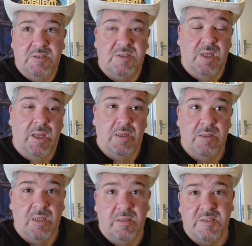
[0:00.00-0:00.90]
So
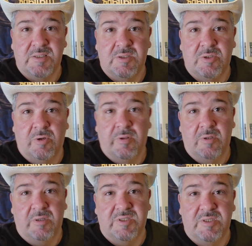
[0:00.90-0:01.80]
don't listen to all the
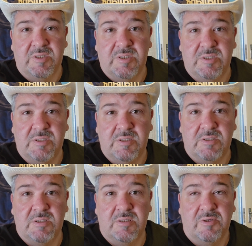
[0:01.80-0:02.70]
nonsense
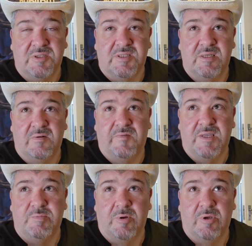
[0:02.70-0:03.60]
you see on
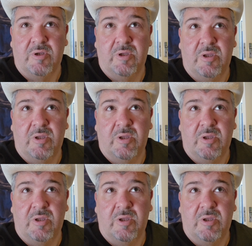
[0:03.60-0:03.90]
Facebook.